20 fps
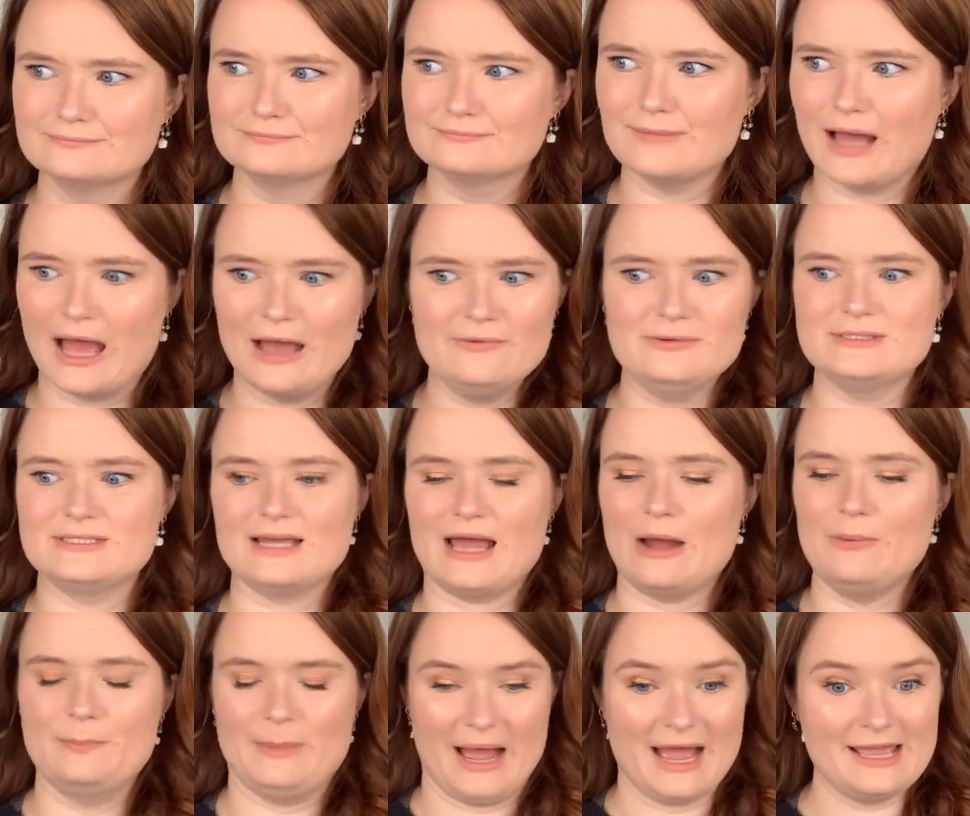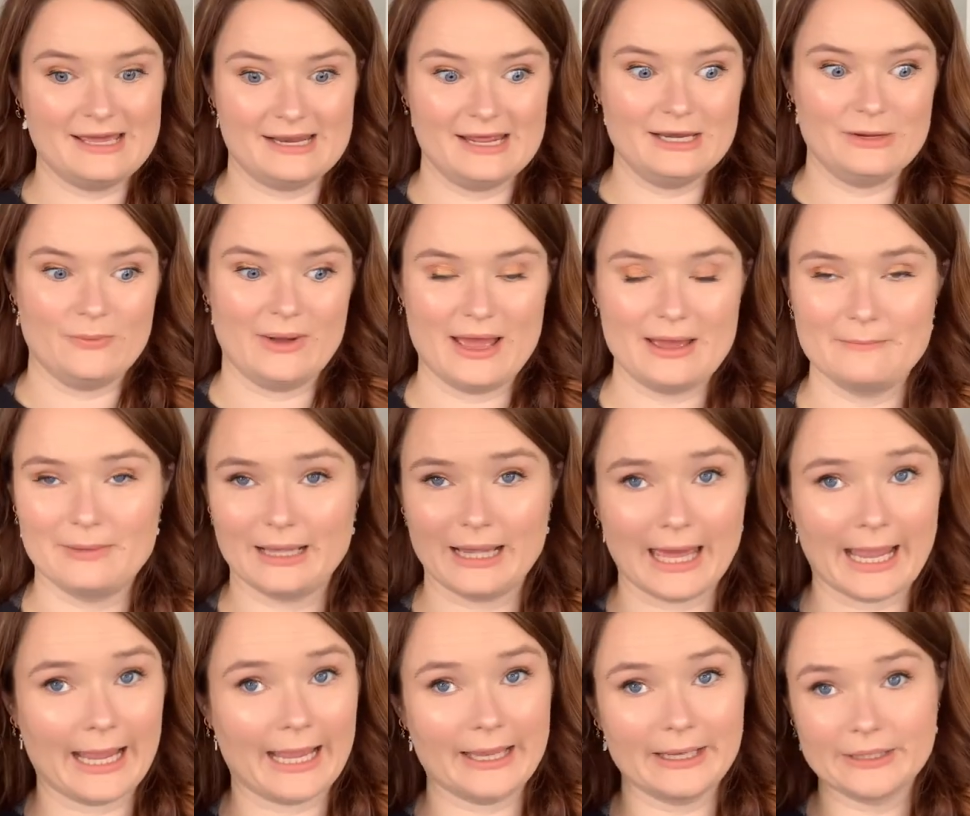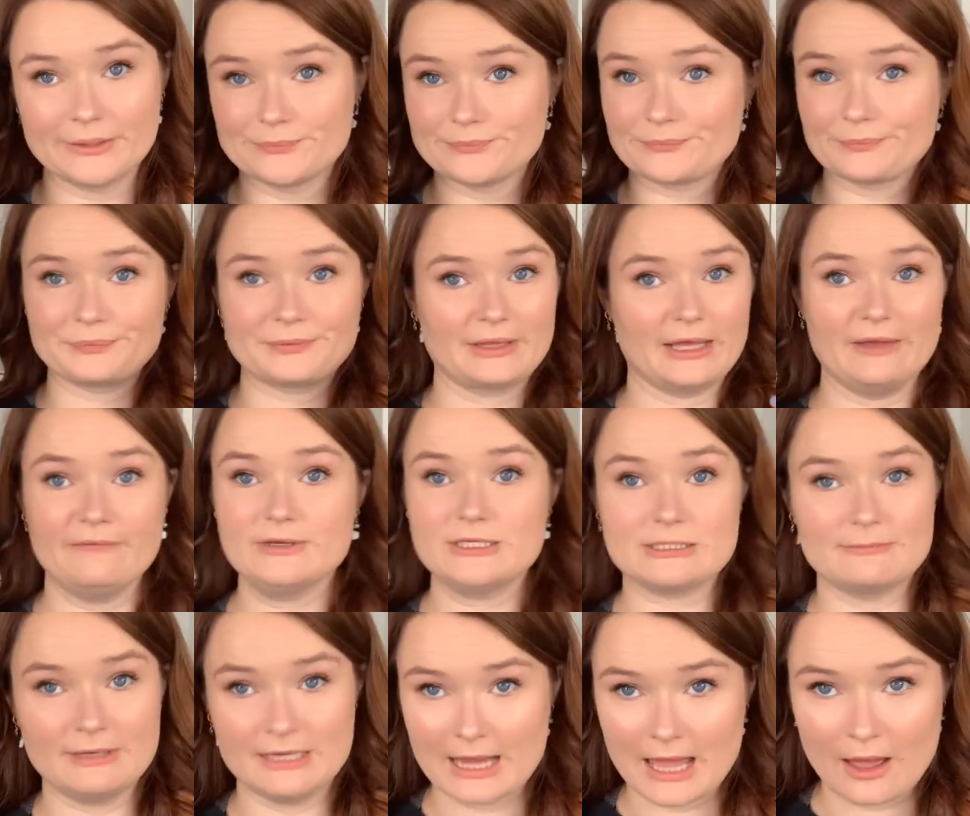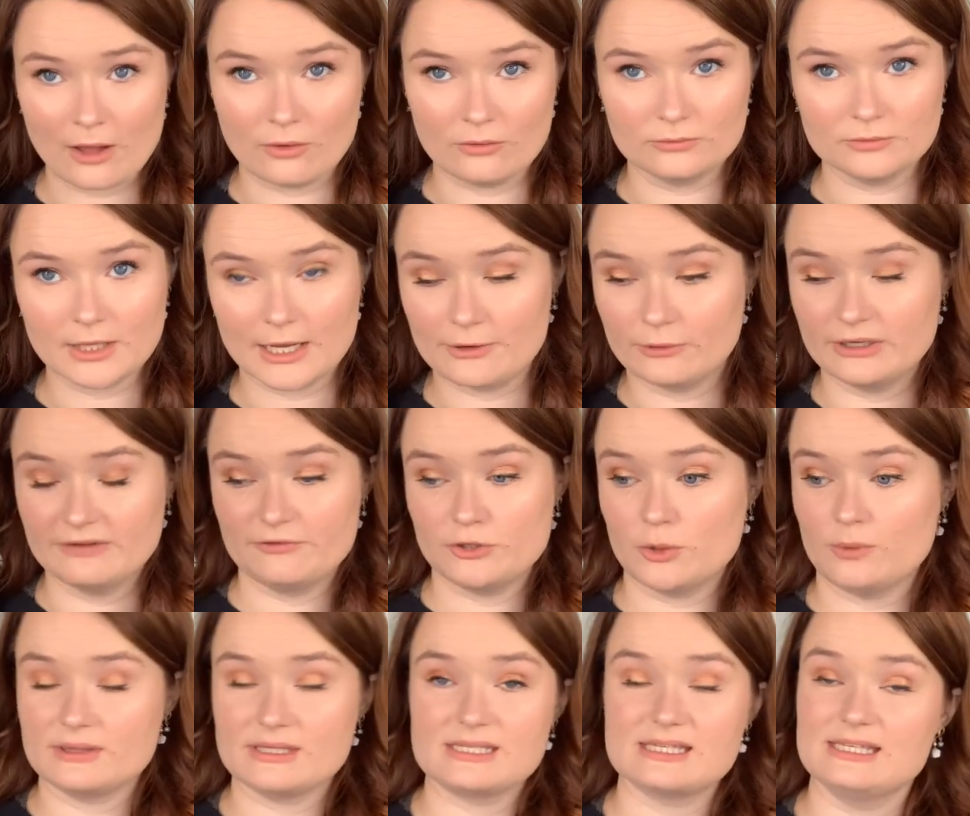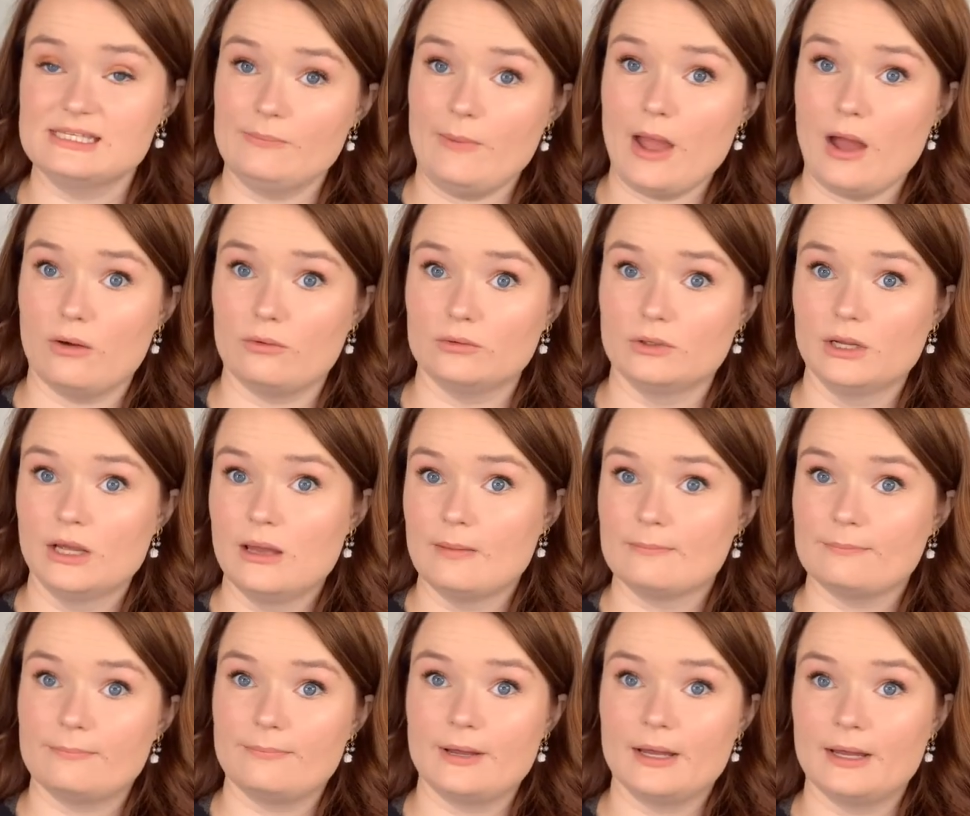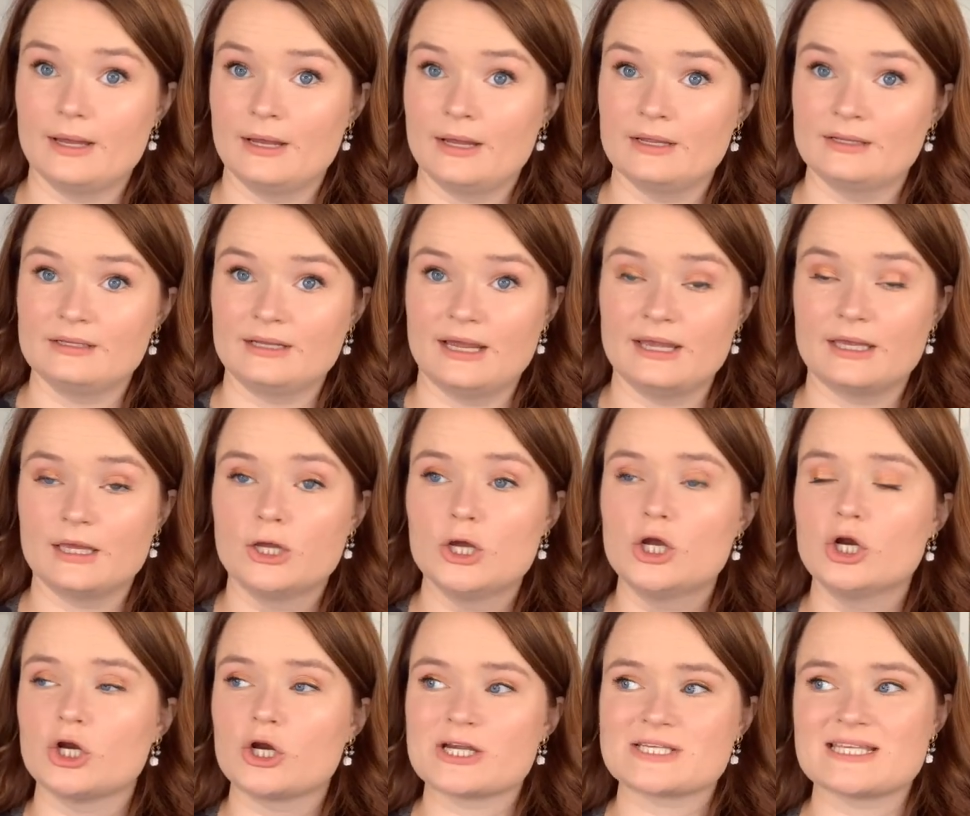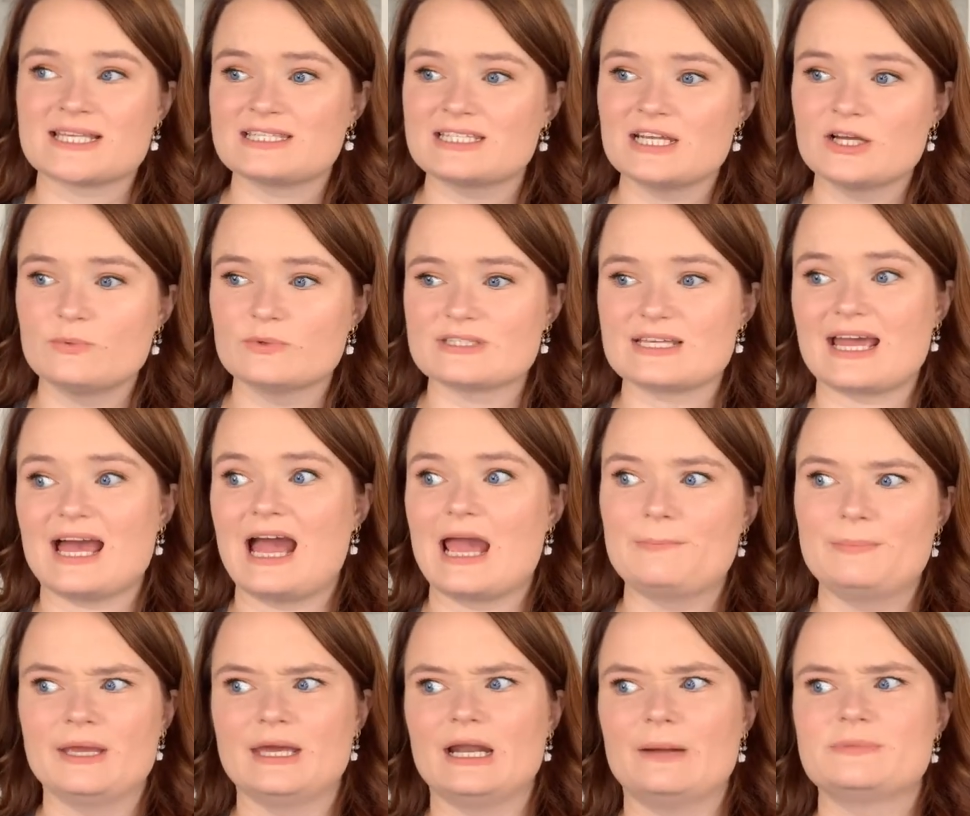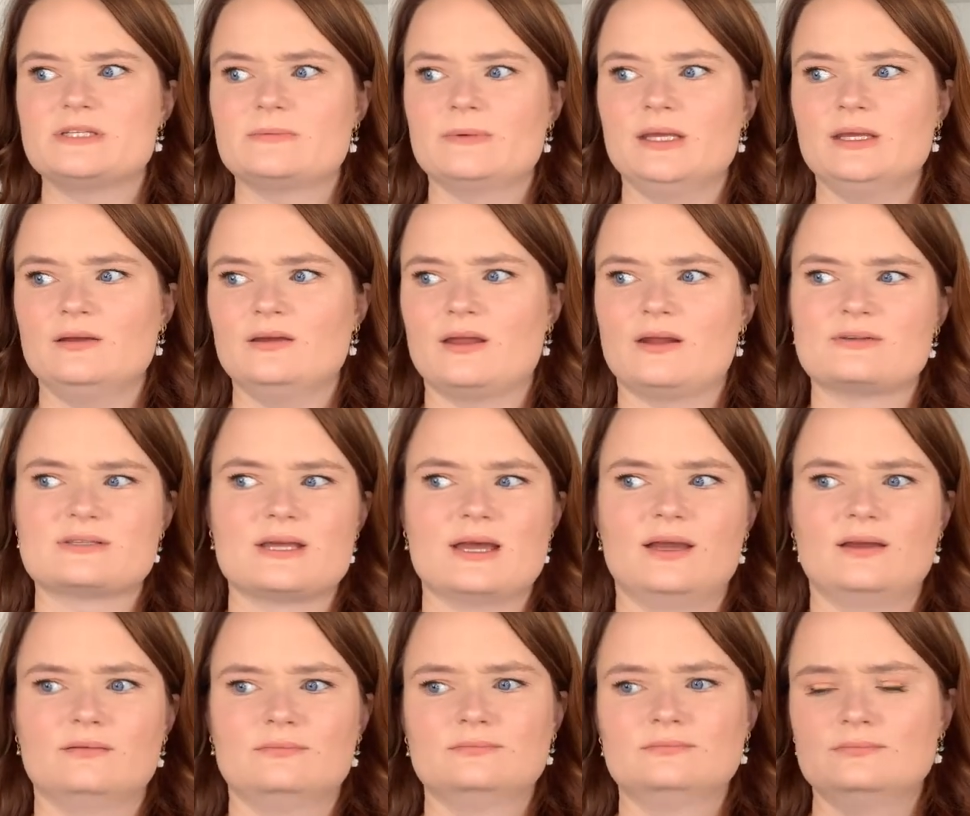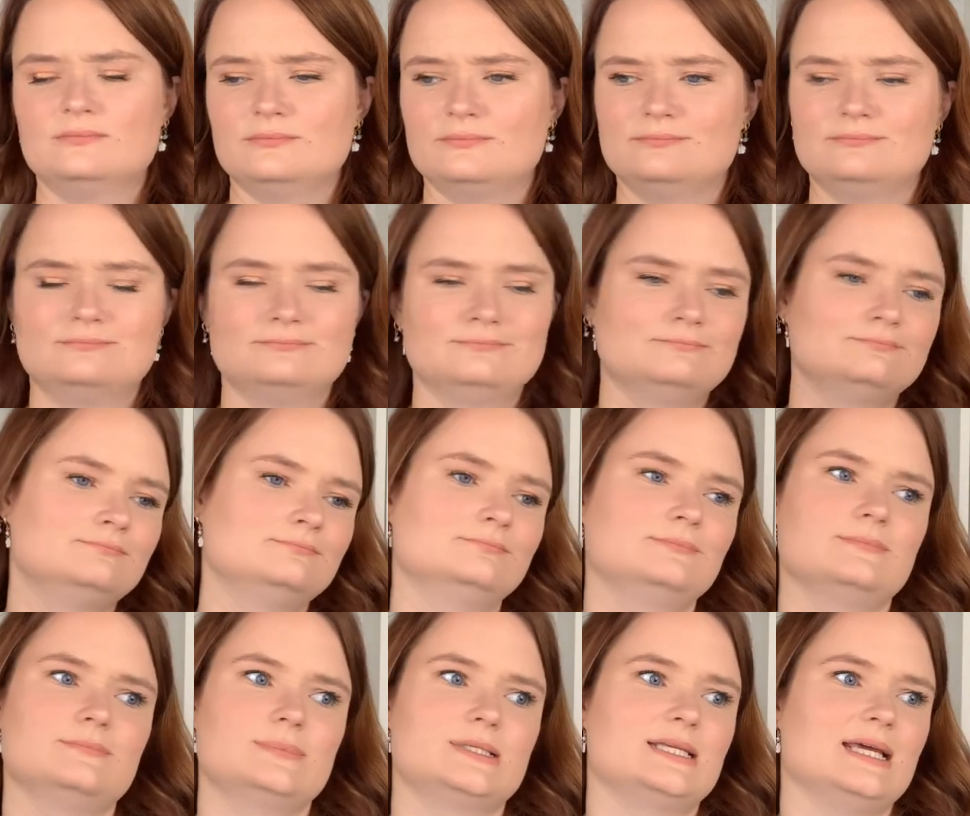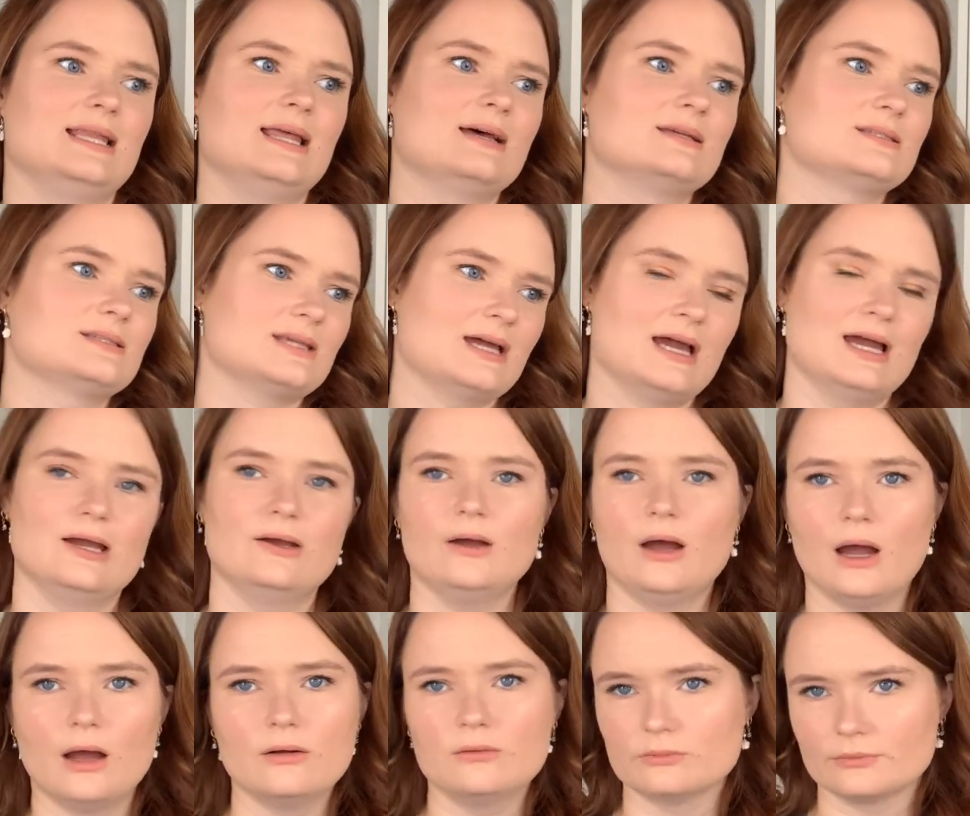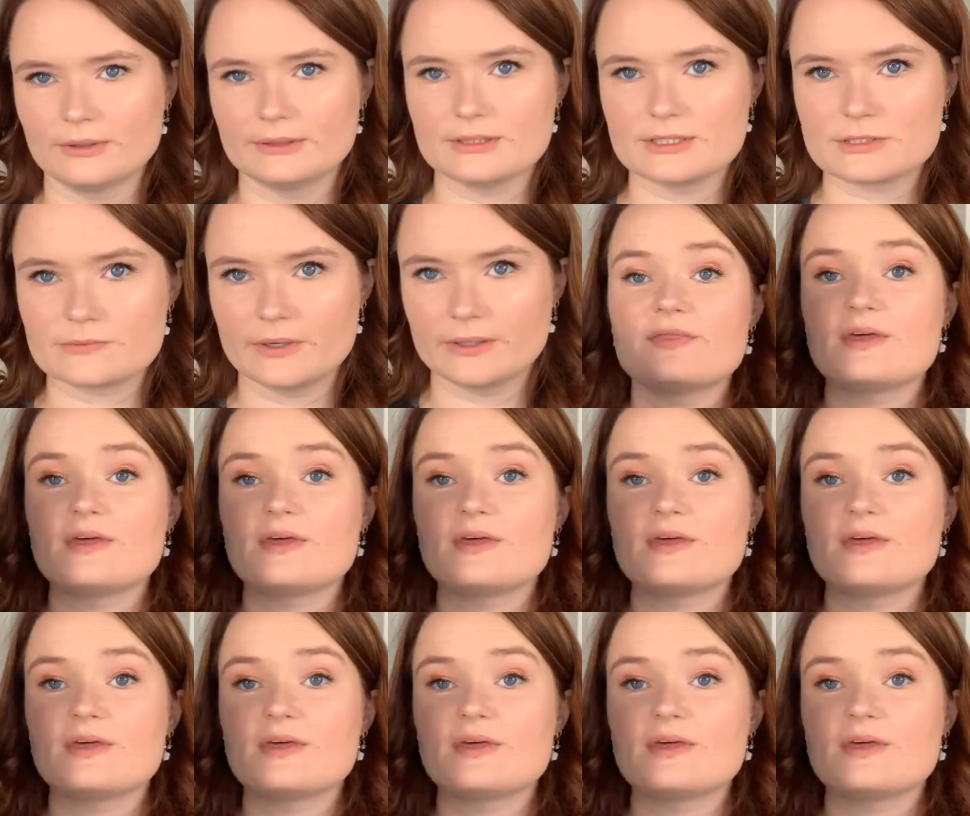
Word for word: I would, I'd buy it anyway, but like, give it to me now. I don't even know what this is about. But like, her assistant was like hyping it up to me and I was like, say less, I, I'll read this one.